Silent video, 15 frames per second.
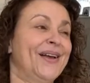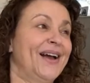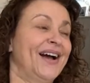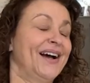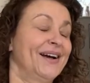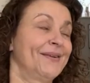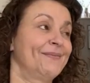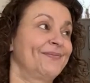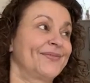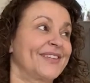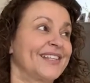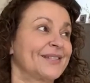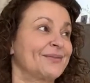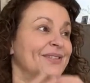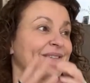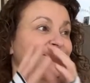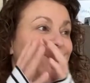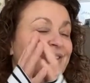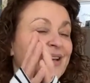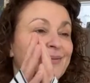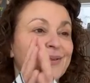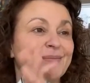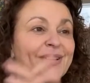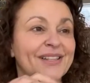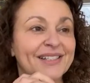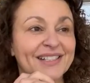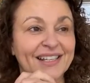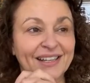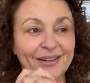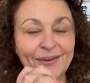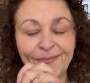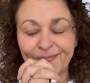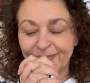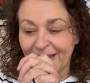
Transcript: Um, this was a couple of months ago.